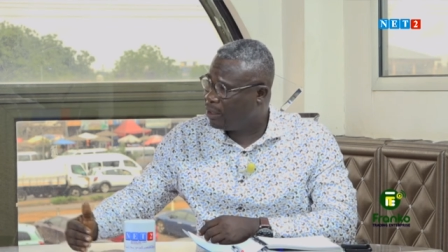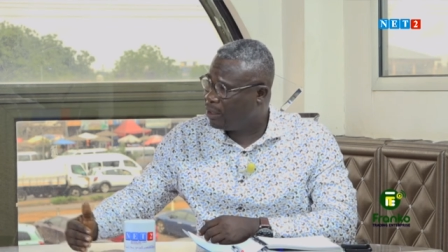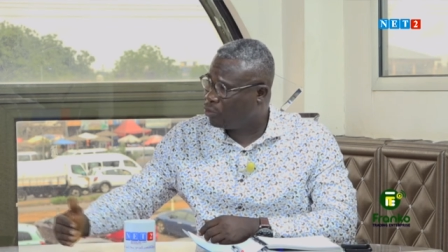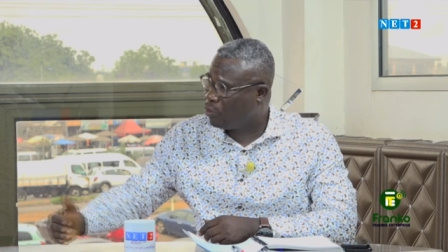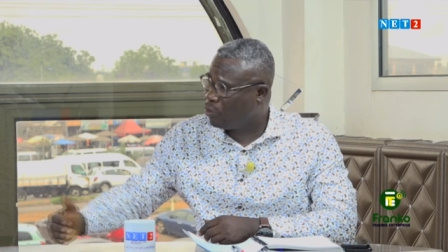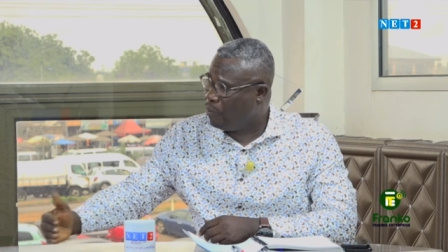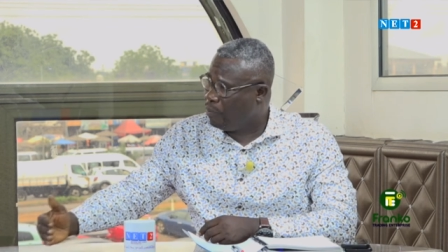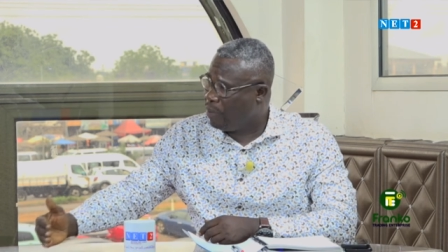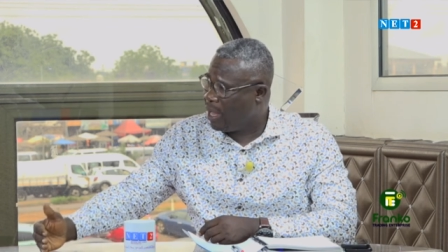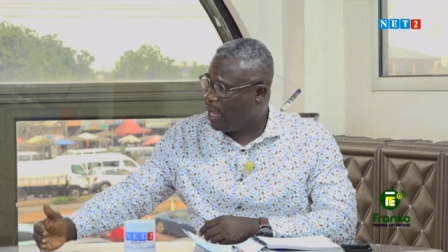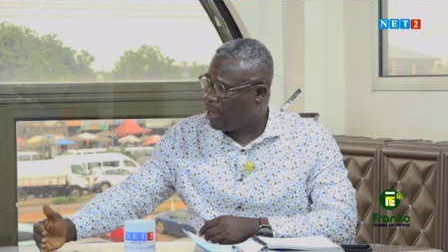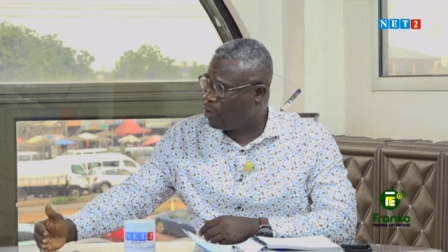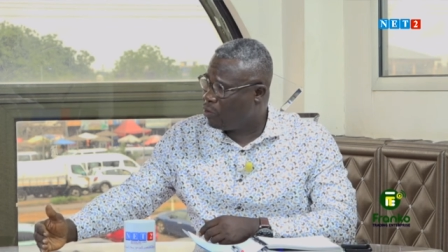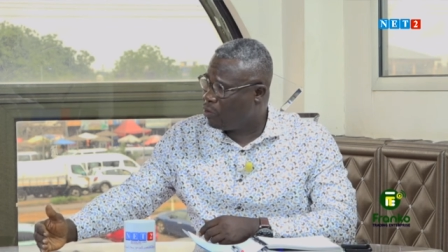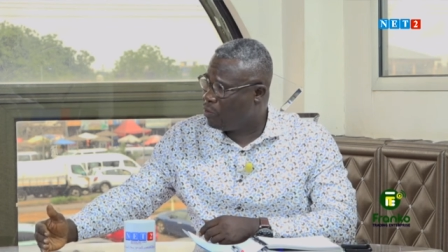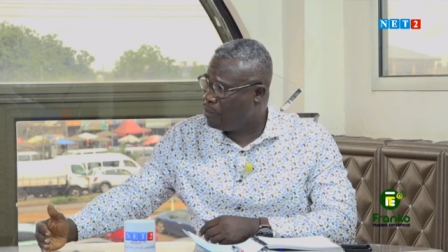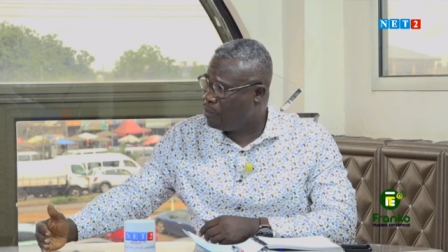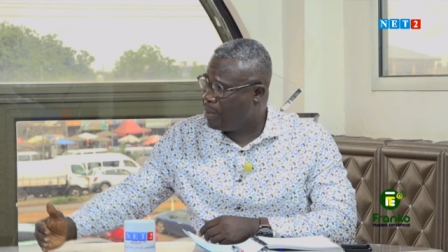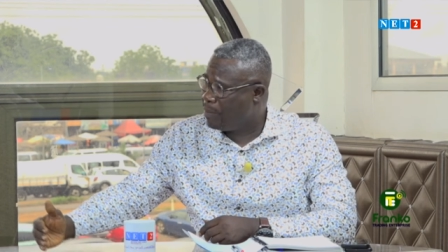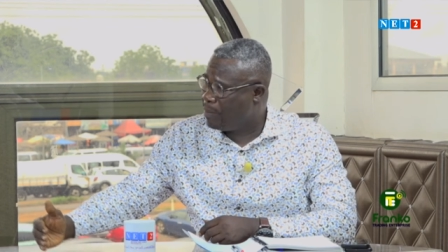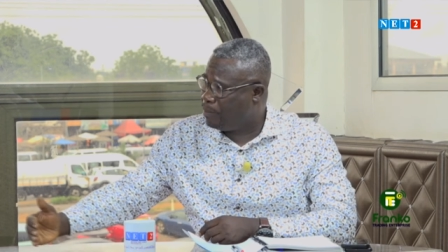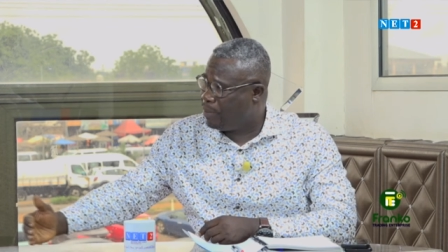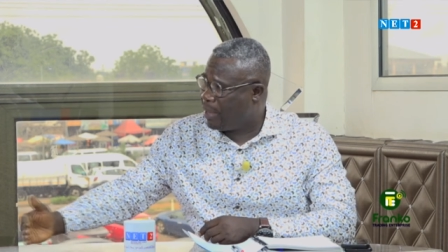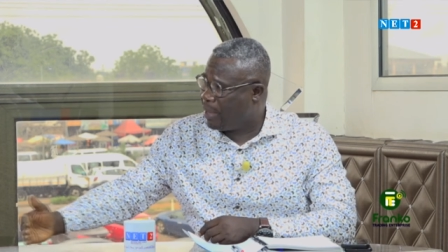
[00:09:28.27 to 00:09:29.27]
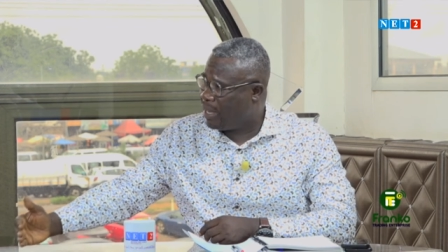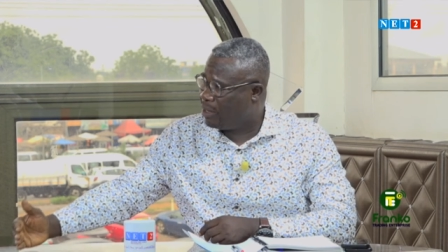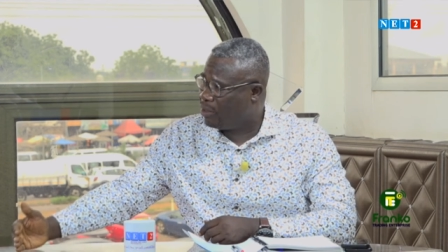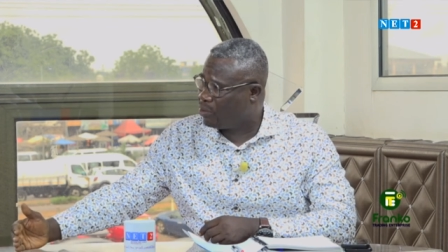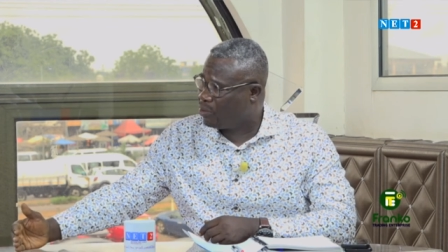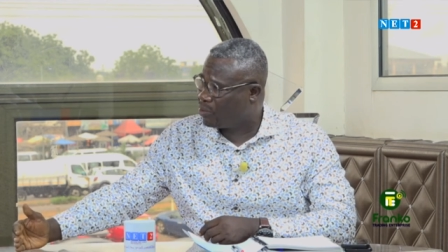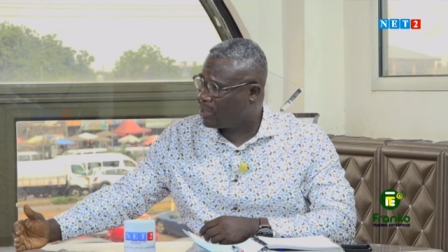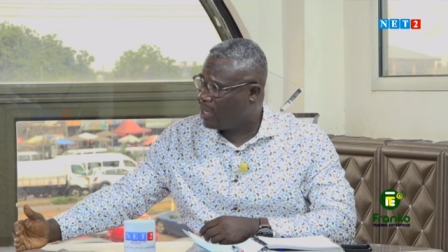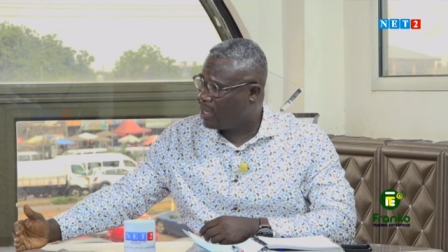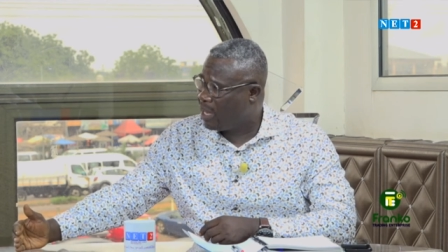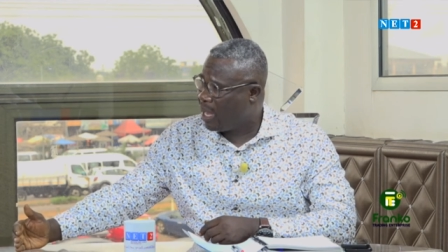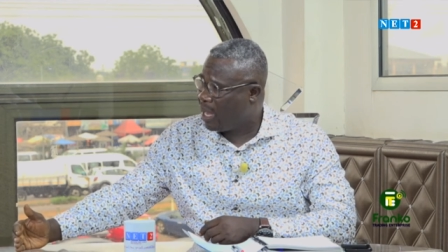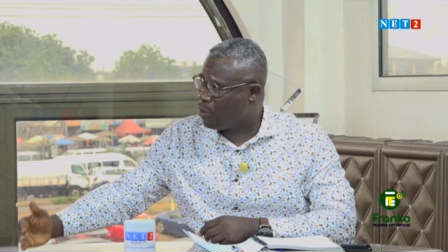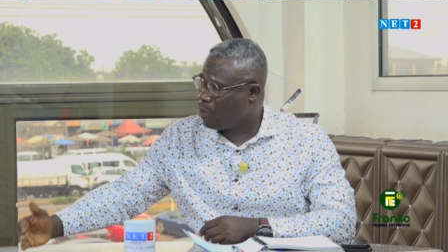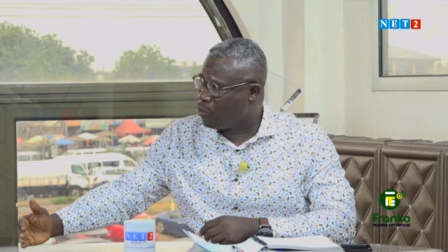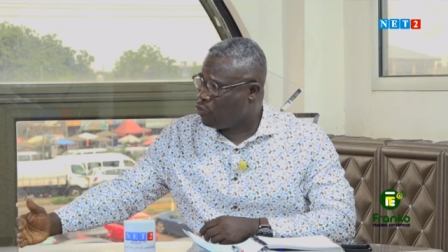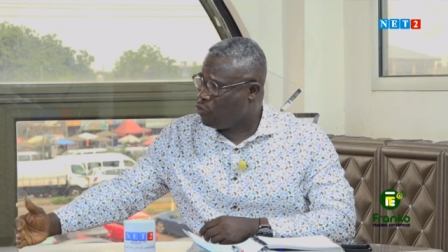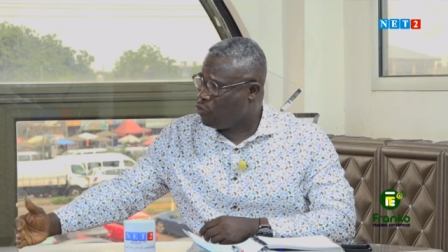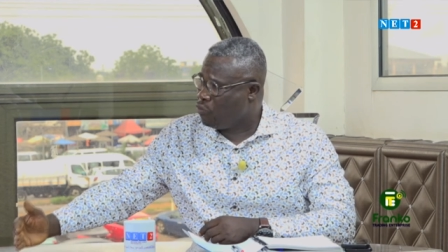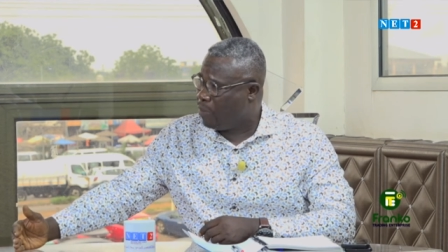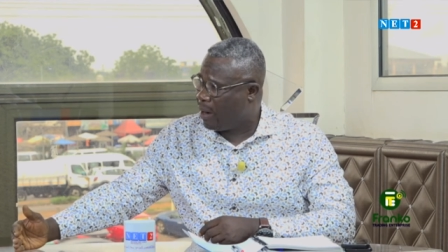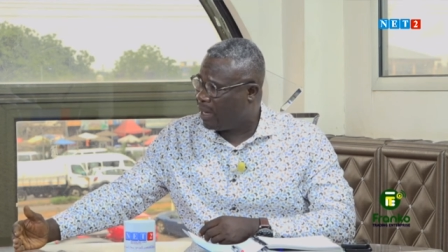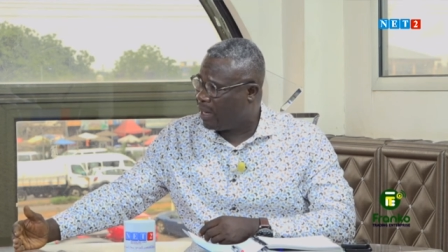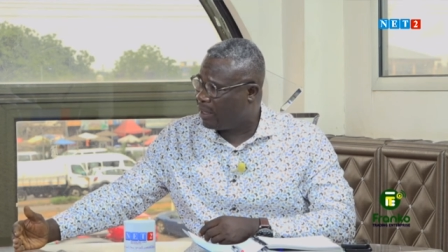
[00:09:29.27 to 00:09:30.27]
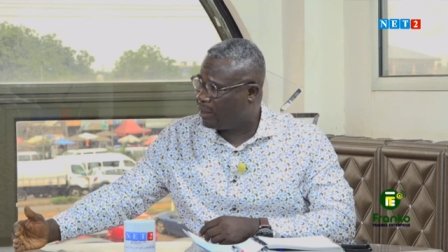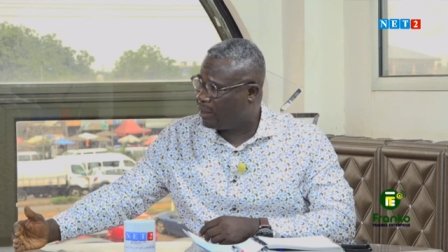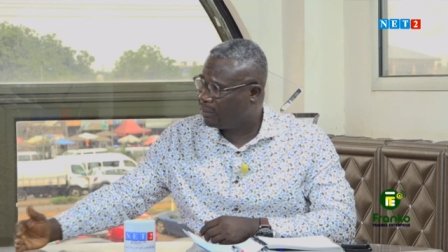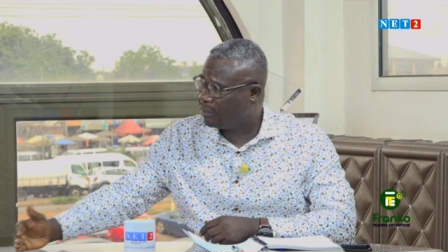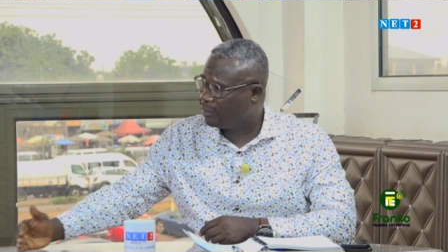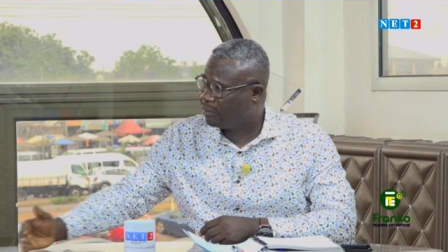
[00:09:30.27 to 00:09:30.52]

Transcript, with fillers: Tobago, Barbados, Aruba,